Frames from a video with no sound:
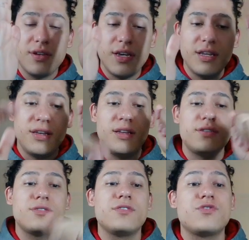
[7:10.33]

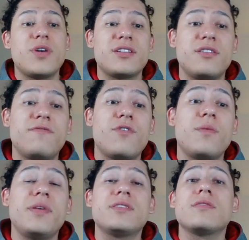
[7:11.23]
its contracted
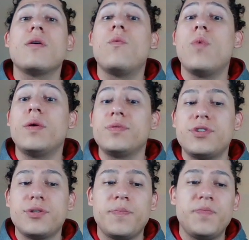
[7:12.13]
form is
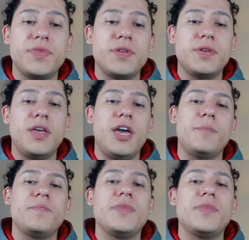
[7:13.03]
won't. Okay,